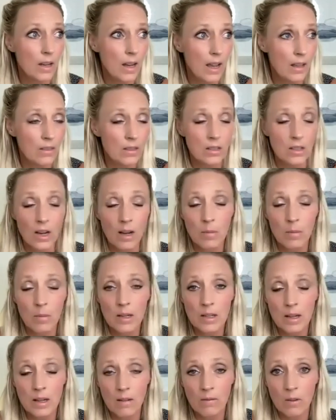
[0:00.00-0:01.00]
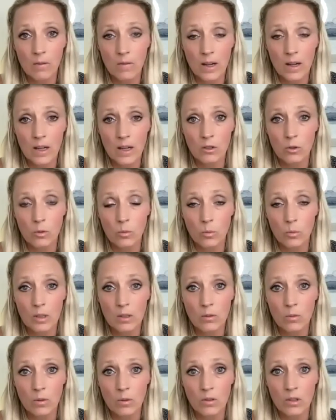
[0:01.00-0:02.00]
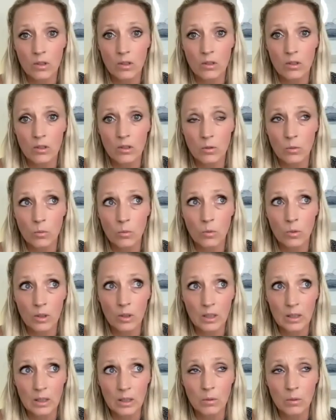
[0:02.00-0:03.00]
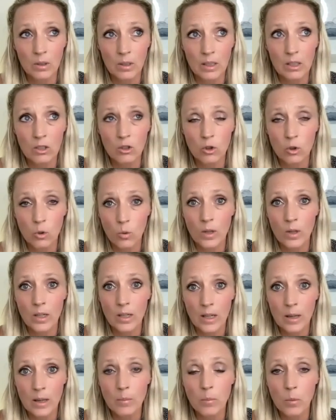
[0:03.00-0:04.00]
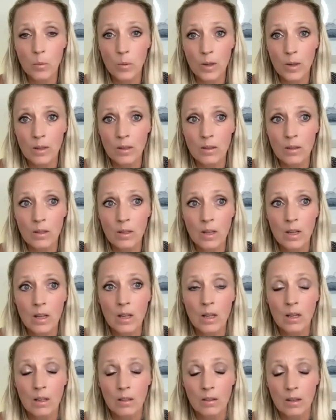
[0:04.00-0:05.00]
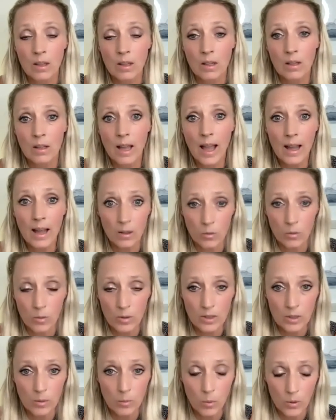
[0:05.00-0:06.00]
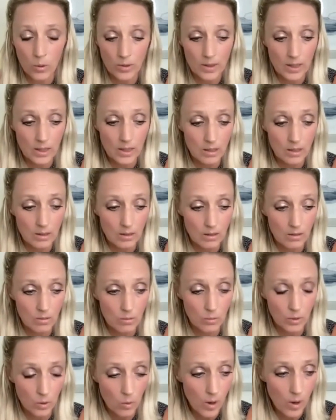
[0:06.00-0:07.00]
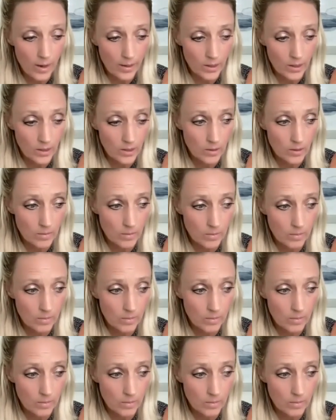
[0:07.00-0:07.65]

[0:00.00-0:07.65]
at the time, I didn't have the financial resources to really, really shore it up with the adequate support that it required.